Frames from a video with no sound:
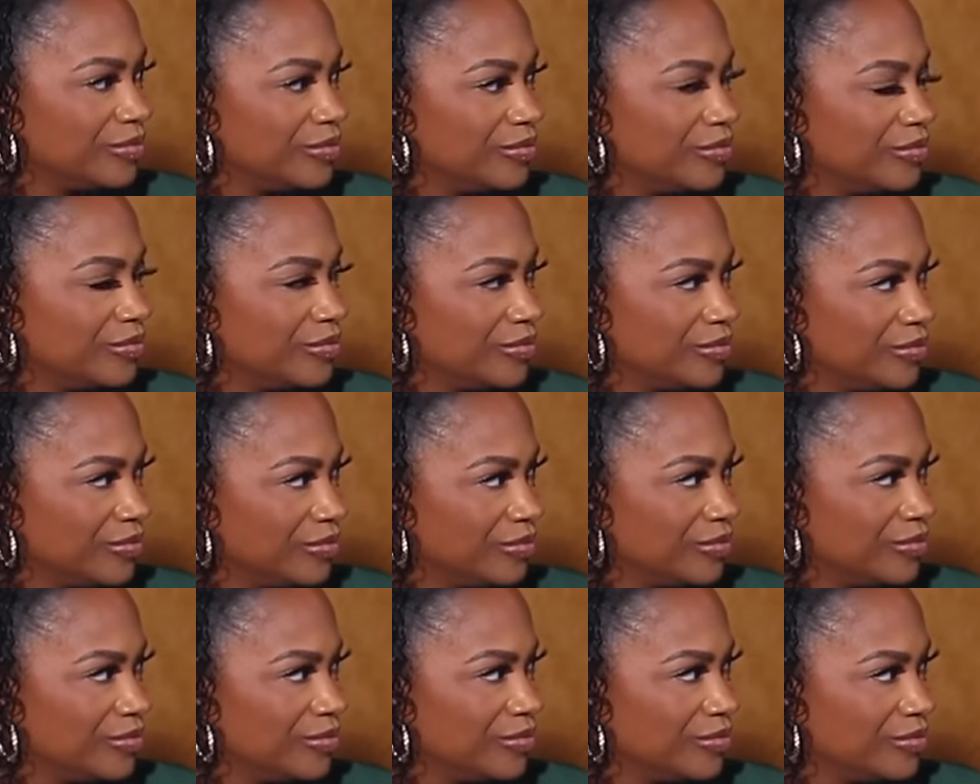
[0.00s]

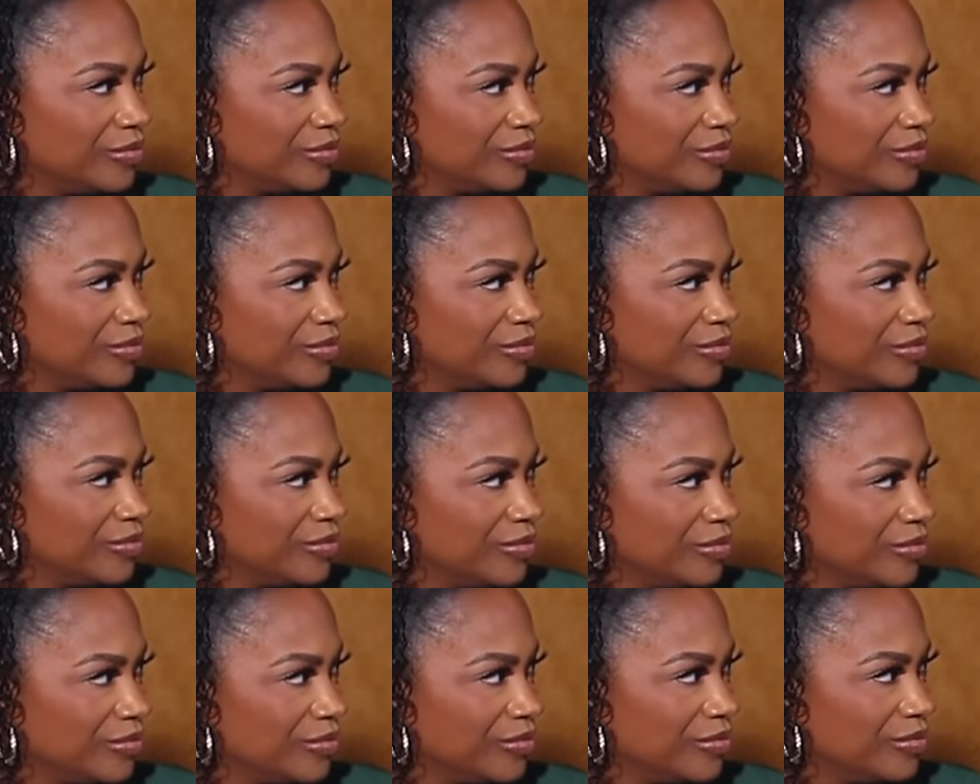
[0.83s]

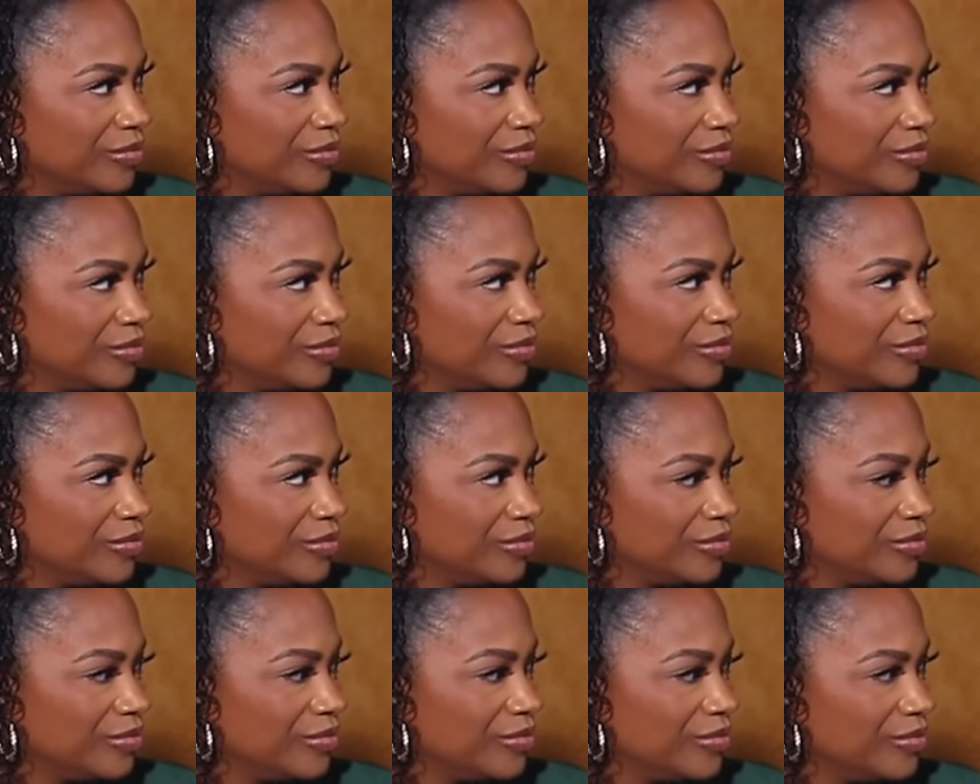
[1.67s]

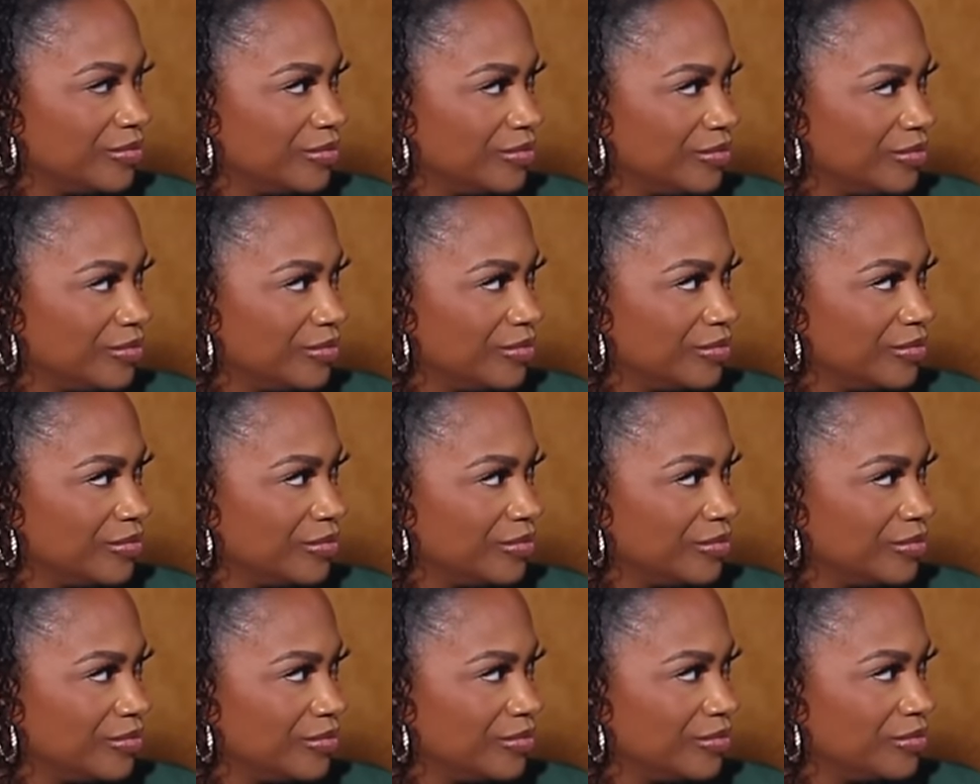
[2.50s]

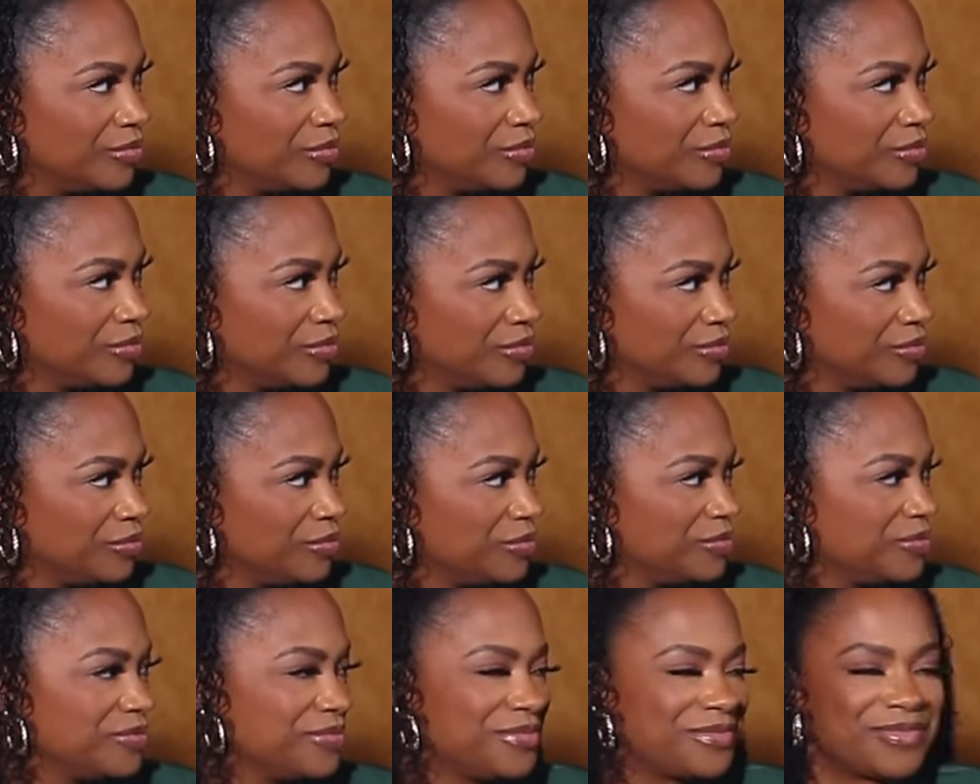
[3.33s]

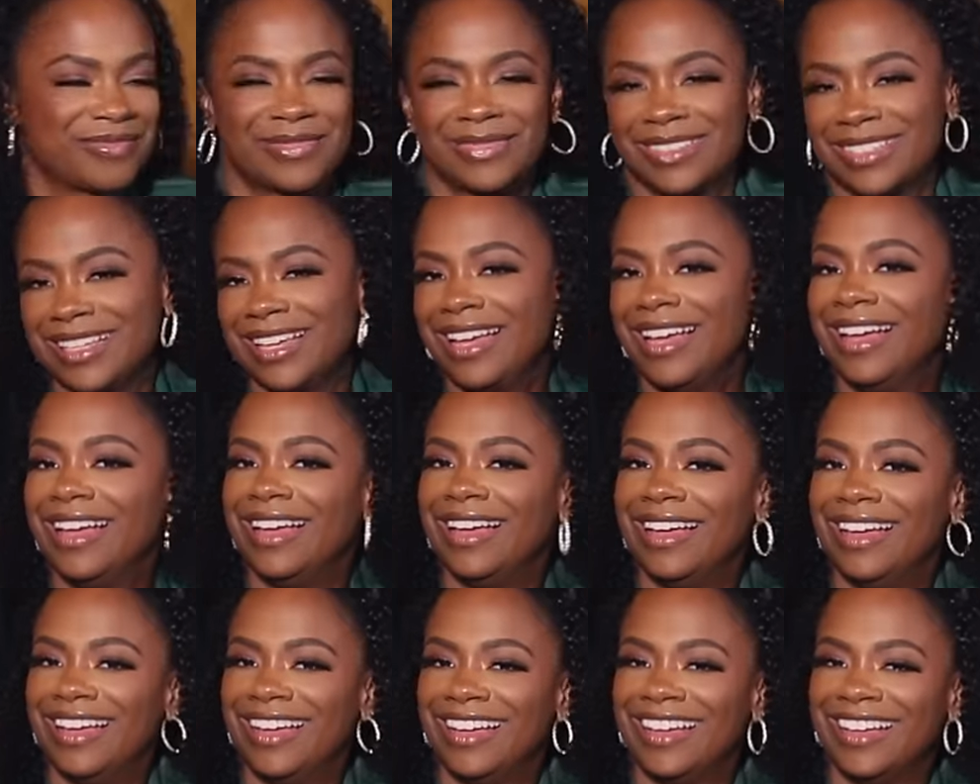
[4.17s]

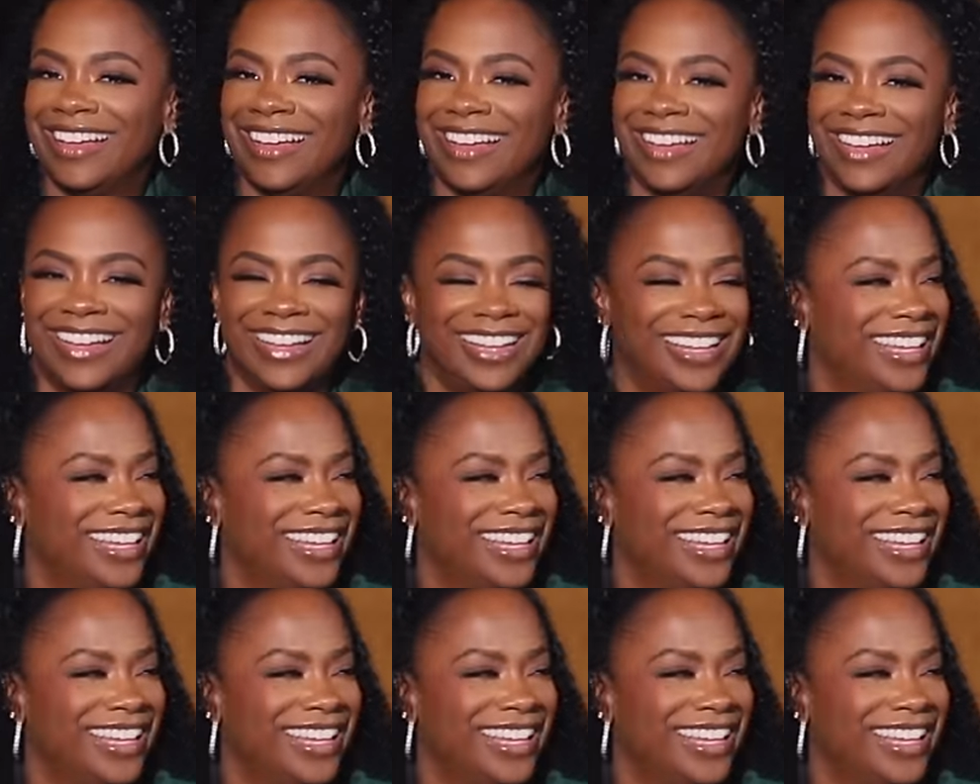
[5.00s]
The person shown says nothing.